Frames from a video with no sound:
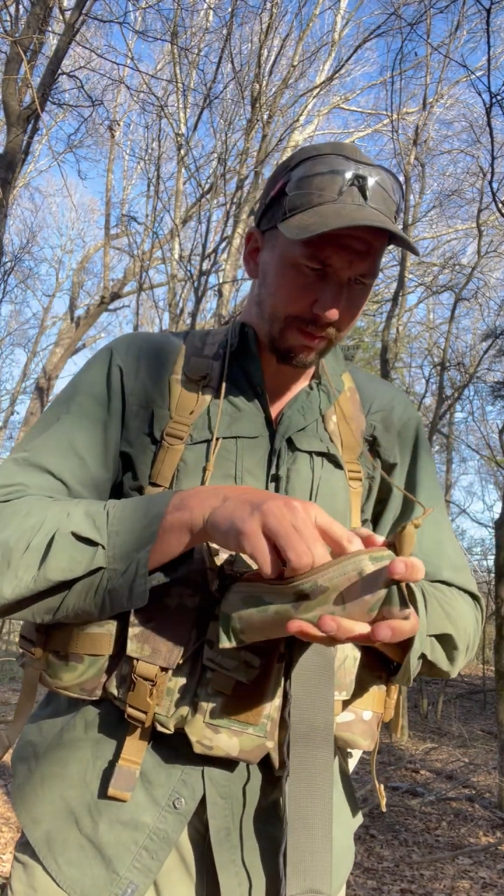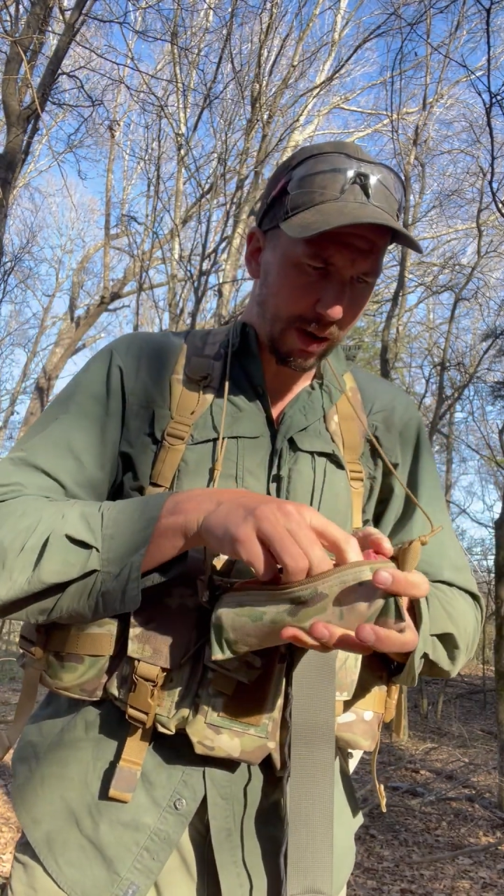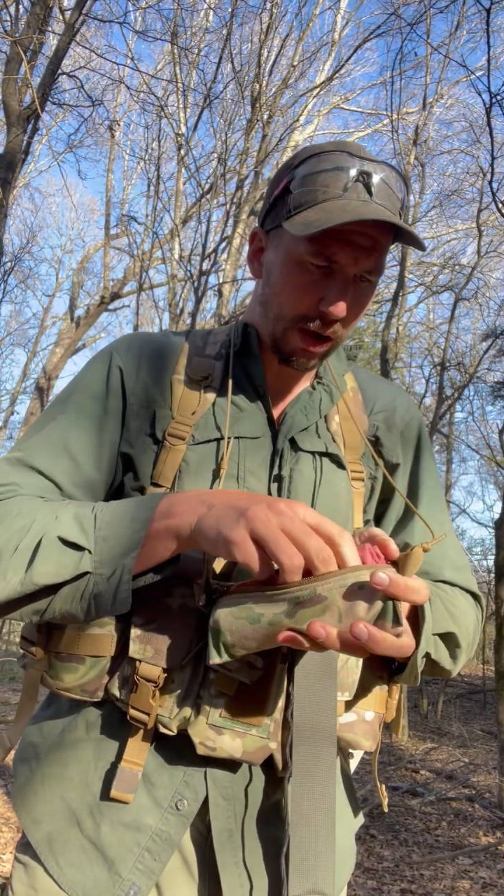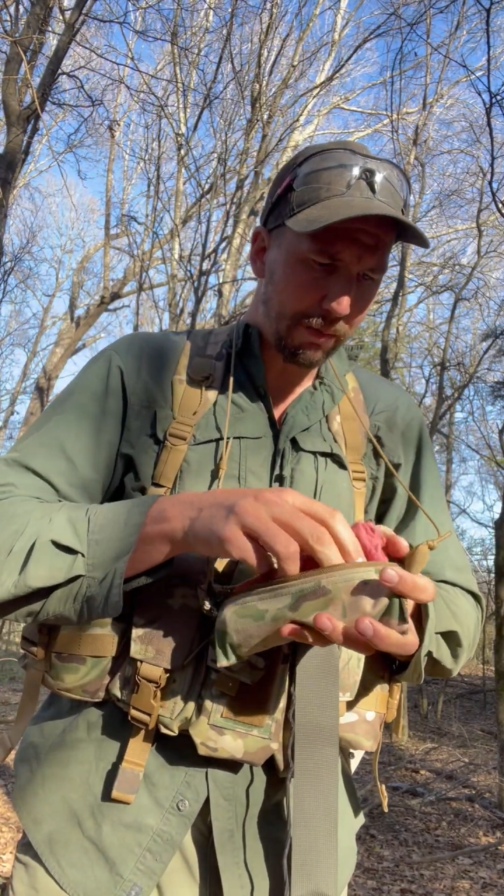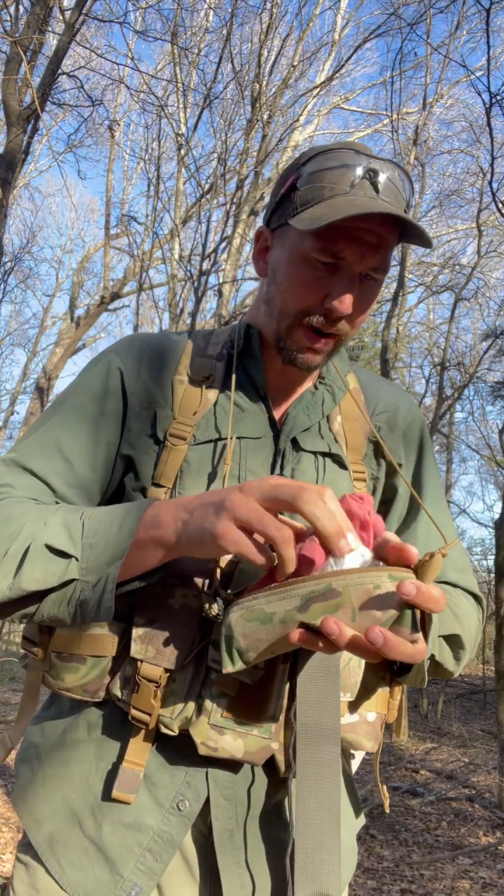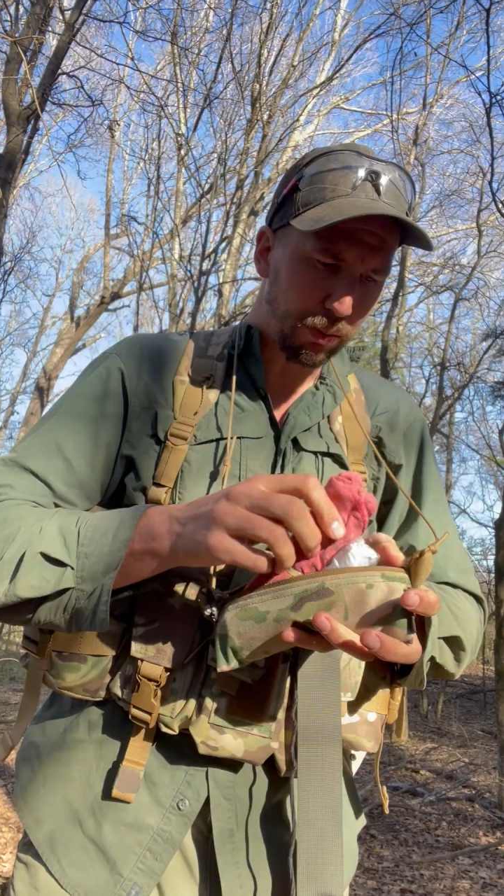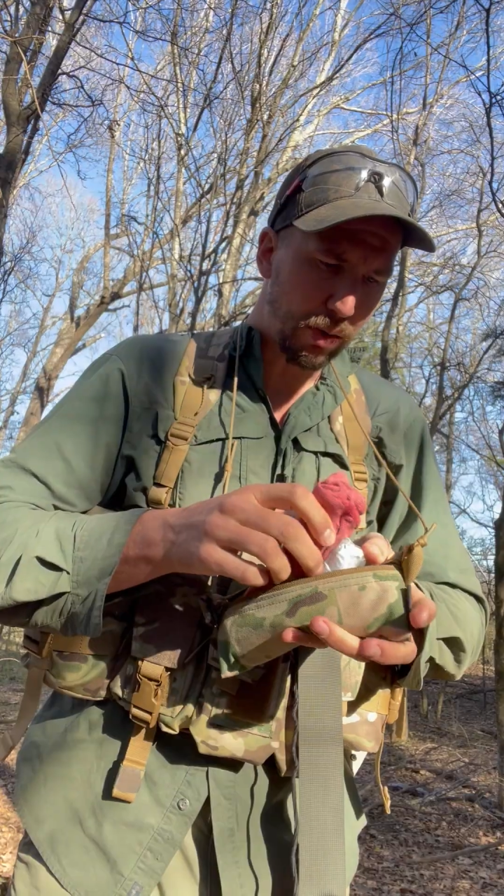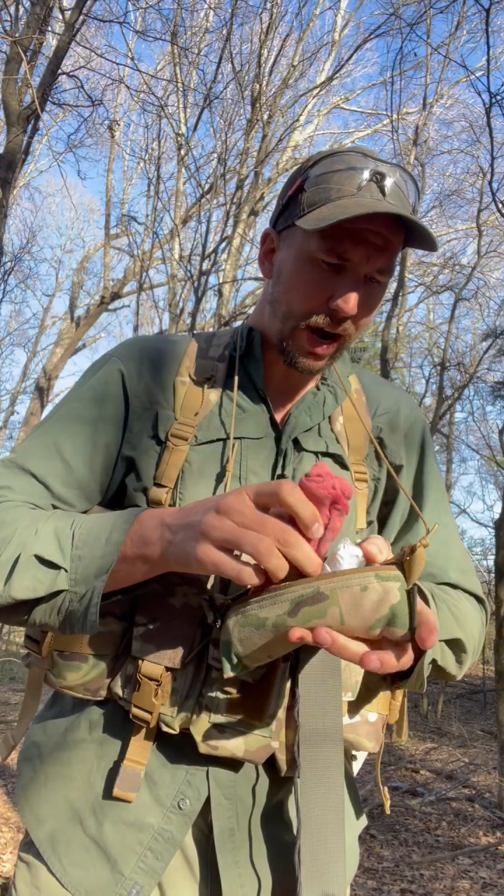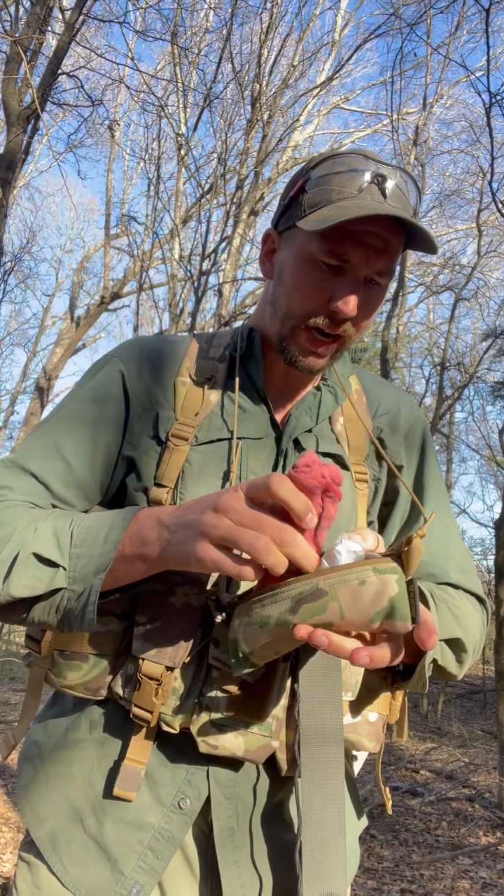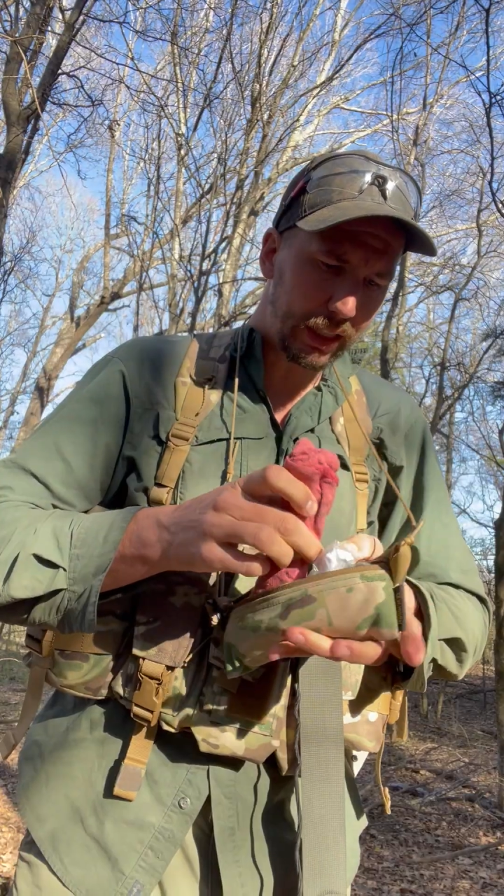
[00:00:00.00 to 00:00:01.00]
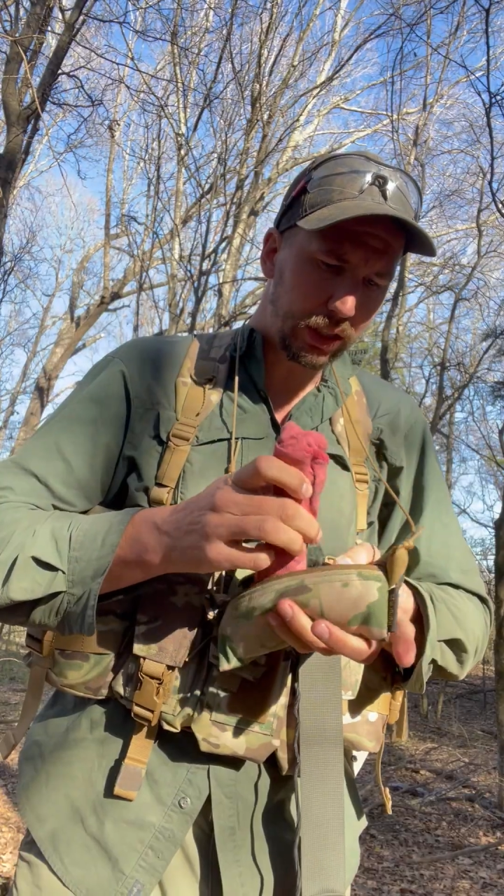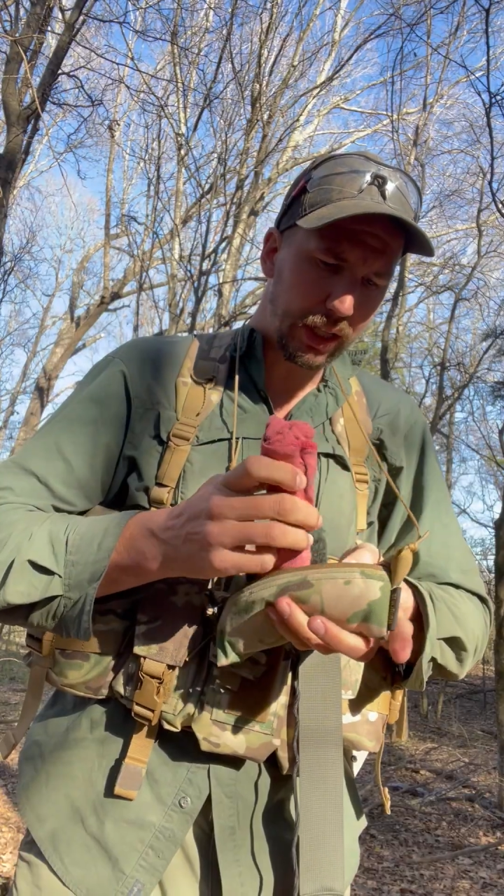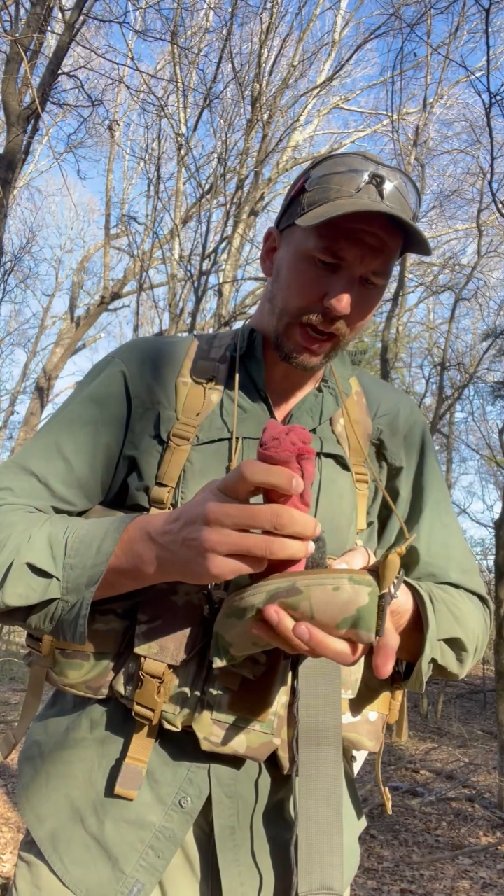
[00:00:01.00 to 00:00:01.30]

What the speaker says: all of my rods